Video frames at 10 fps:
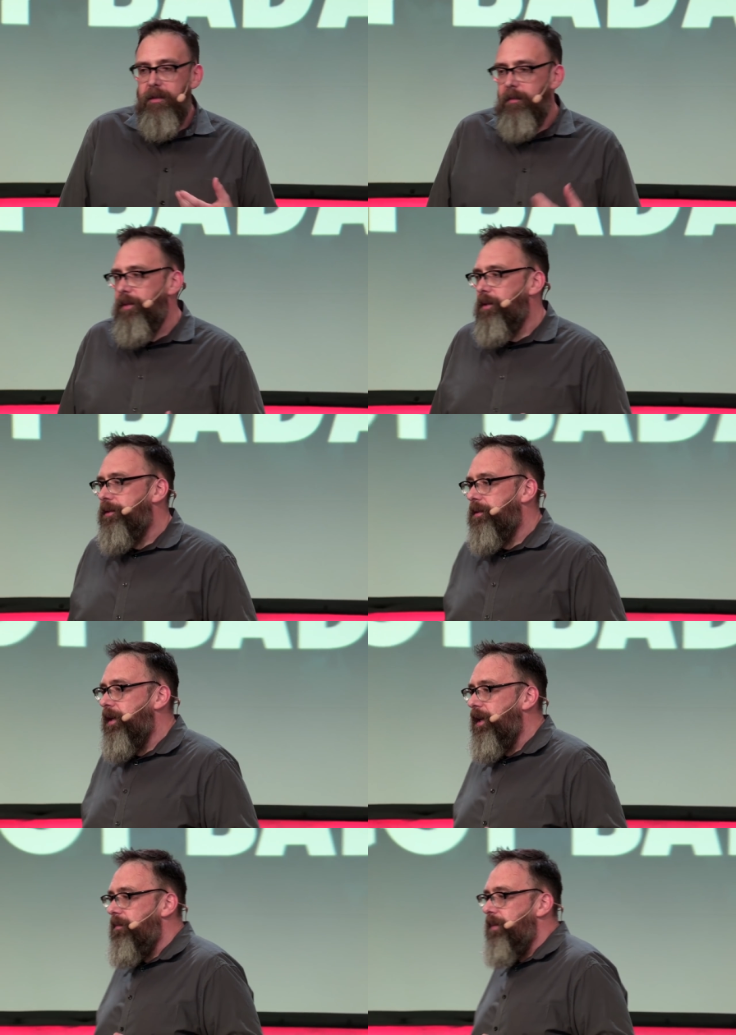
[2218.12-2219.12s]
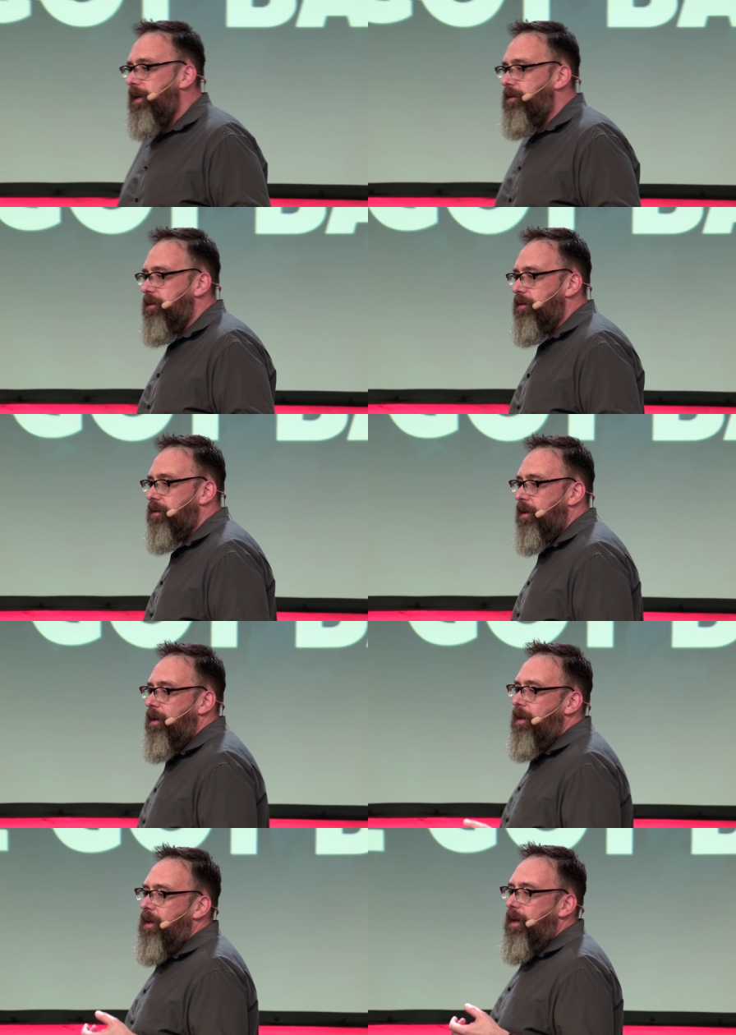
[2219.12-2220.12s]
to build their databases.
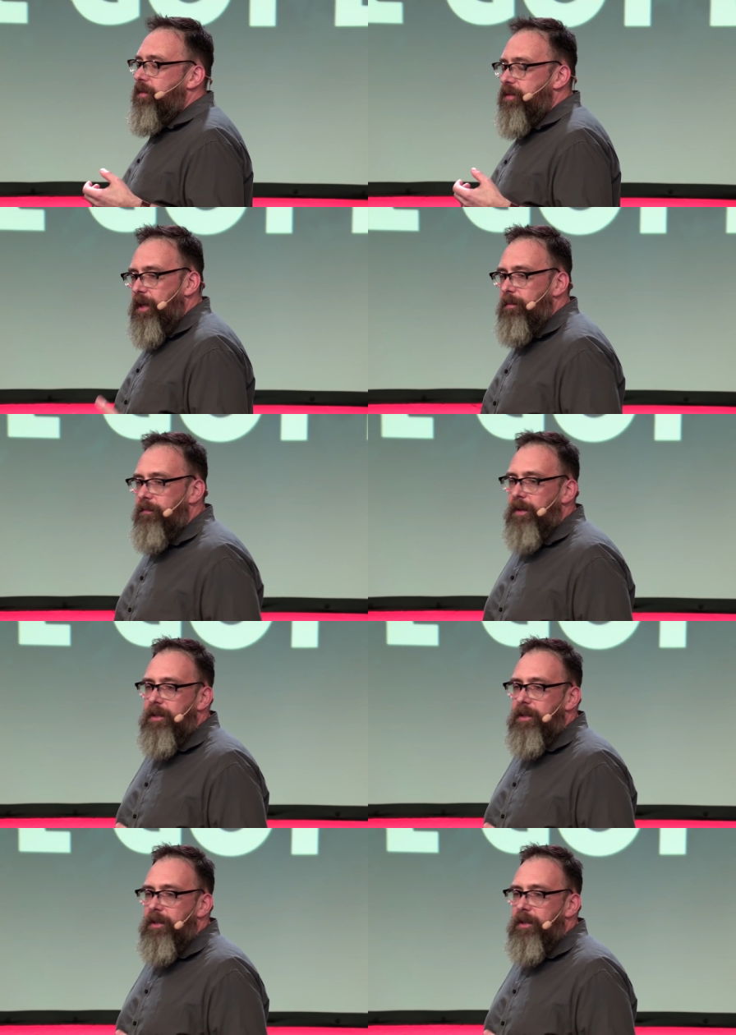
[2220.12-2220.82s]
And some of